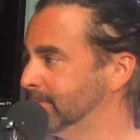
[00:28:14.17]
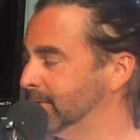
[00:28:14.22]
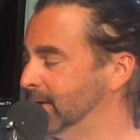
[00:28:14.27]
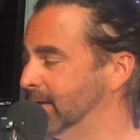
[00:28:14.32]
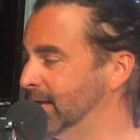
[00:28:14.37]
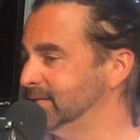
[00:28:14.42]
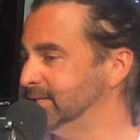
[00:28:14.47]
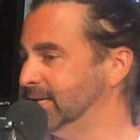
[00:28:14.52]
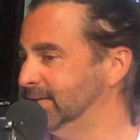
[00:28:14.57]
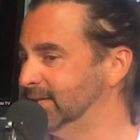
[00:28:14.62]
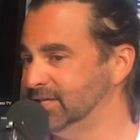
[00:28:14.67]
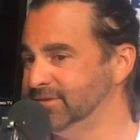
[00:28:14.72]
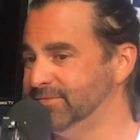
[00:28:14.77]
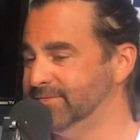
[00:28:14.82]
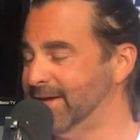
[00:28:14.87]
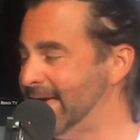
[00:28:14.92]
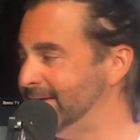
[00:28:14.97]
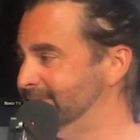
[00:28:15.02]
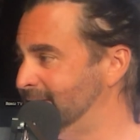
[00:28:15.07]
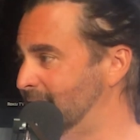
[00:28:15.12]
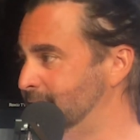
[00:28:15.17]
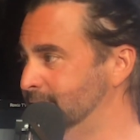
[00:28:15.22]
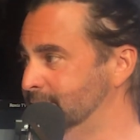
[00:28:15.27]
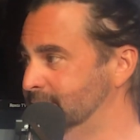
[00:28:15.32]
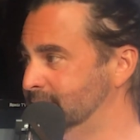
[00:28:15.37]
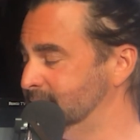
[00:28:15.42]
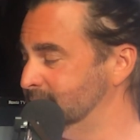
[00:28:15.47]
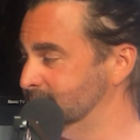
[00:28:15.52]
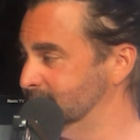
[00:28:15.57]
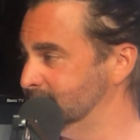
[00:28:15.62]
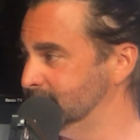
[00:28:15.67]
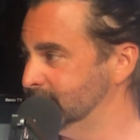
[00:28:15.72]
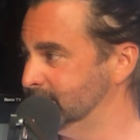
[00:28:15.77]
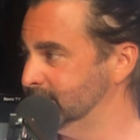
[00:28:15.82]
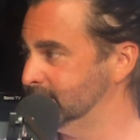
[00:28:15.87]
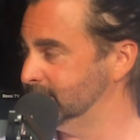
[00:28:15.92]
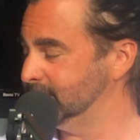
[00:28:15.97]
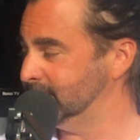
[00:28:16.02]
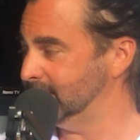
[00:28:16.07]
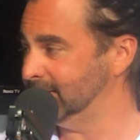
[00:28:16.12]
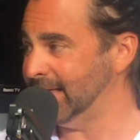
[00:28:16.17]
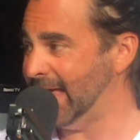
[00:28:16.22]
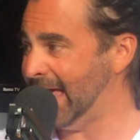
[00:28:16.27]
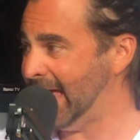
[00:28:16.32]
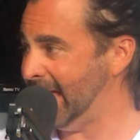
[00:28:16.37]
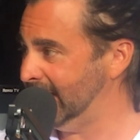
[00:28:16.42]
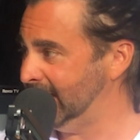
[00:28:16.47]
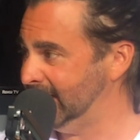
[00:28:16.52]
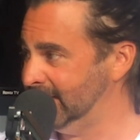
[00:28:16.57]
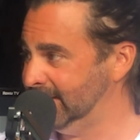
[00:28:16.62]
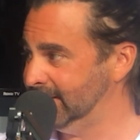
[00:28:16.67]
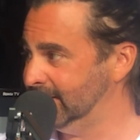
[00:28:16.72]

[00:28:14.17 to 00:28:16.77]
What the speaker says: And I was like, this 5-hour lag